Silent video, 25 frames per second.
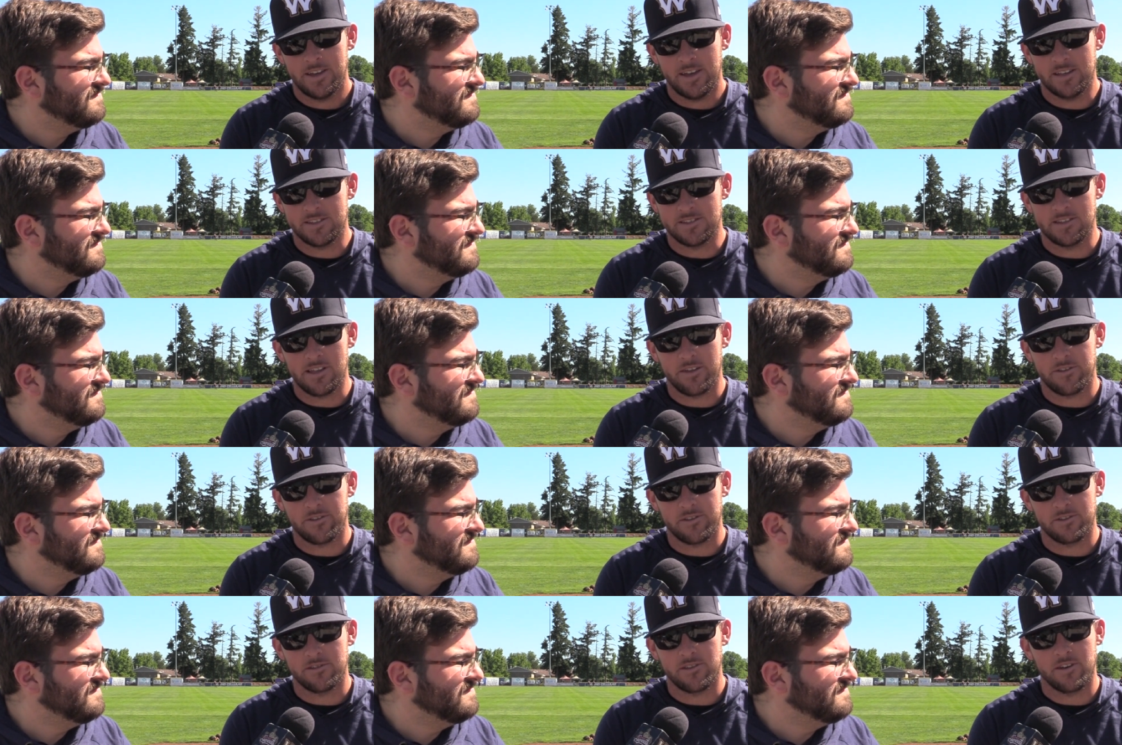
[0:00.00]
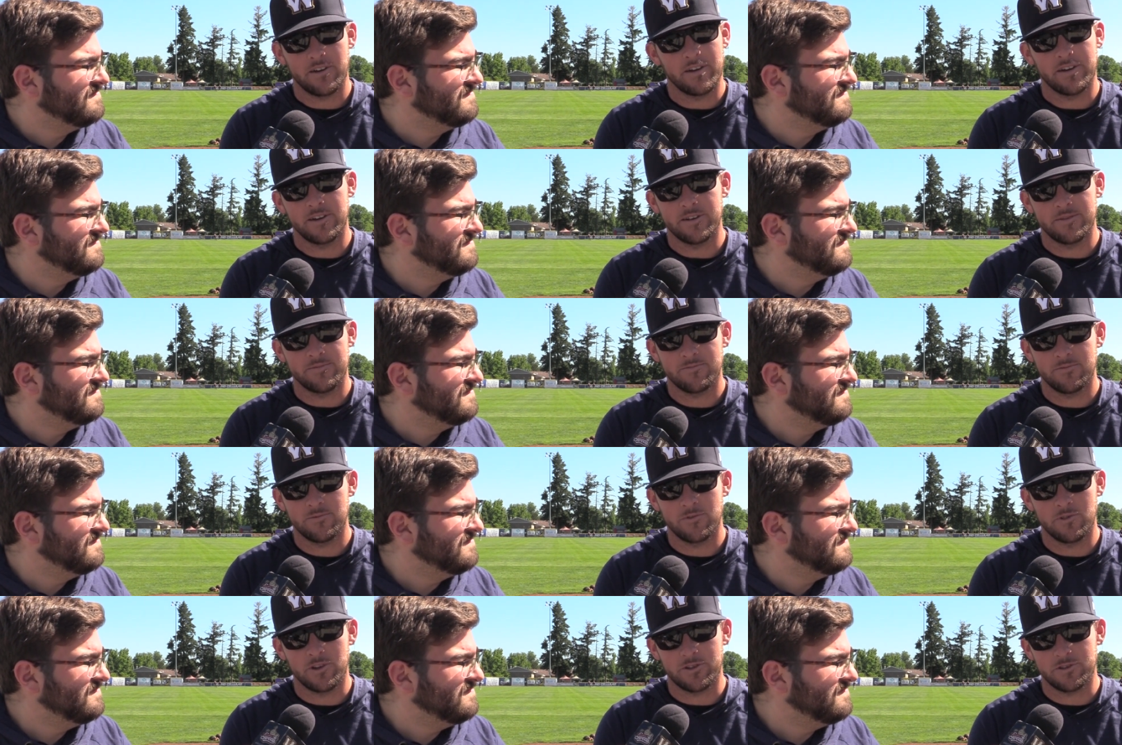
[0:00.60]
Speaker 1: is nothing to
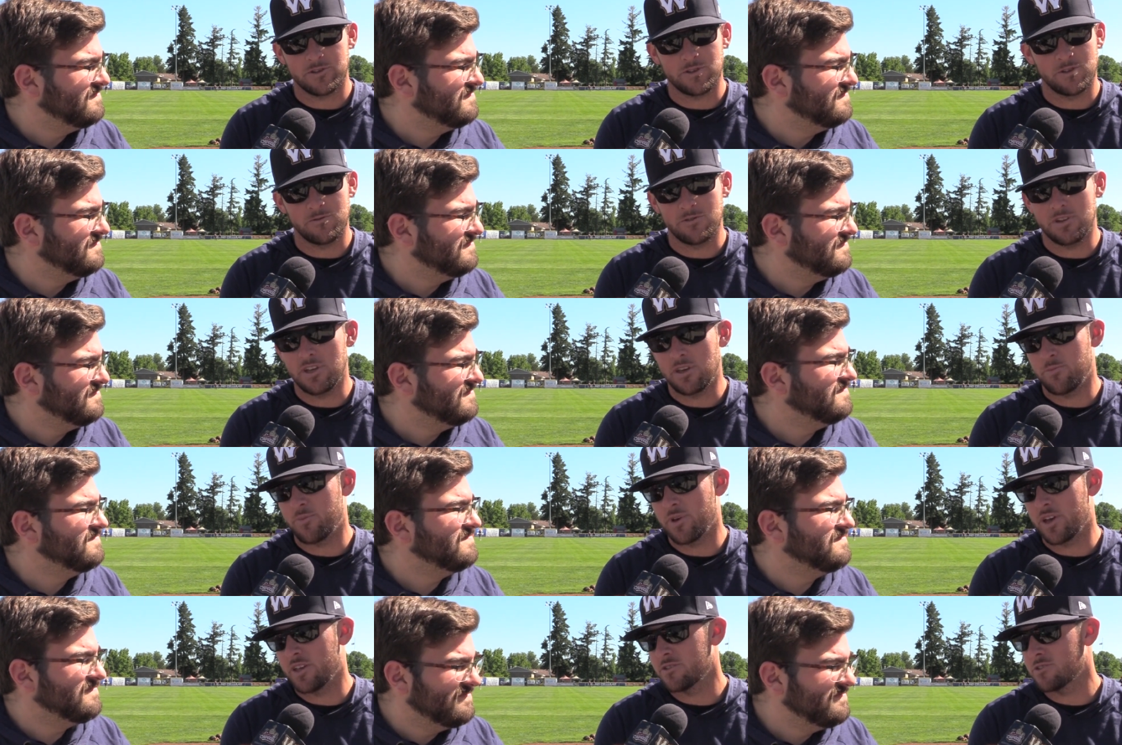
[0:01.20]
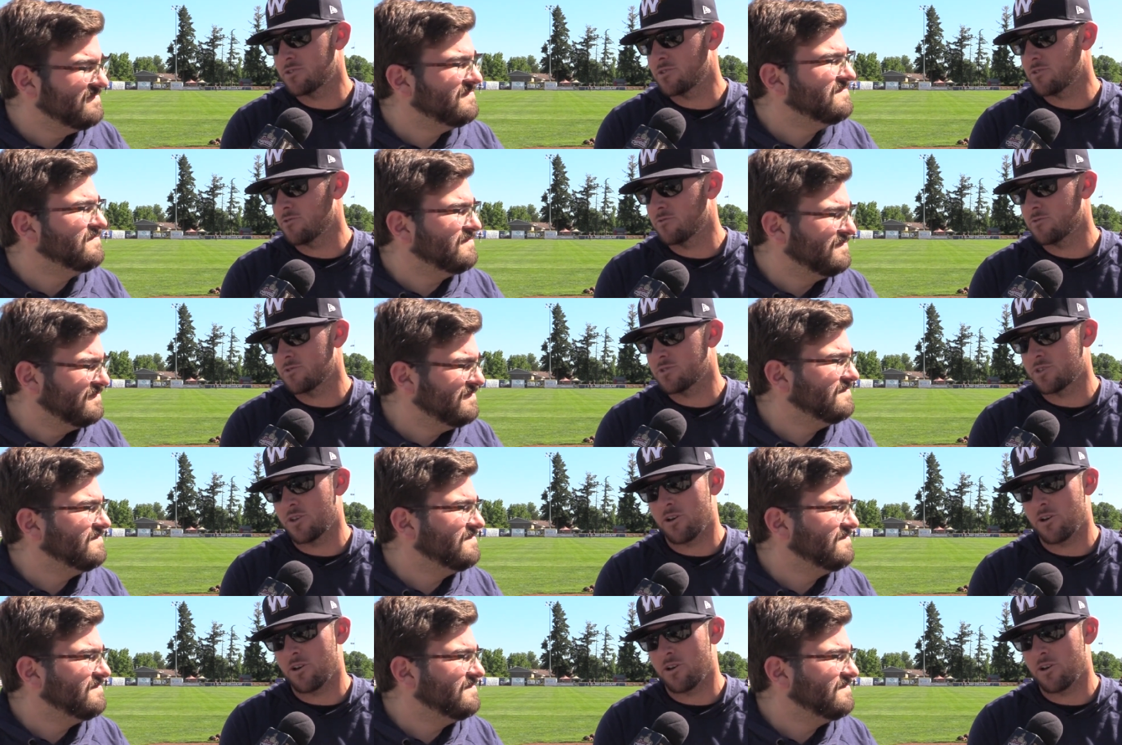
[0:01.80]
look too deep into.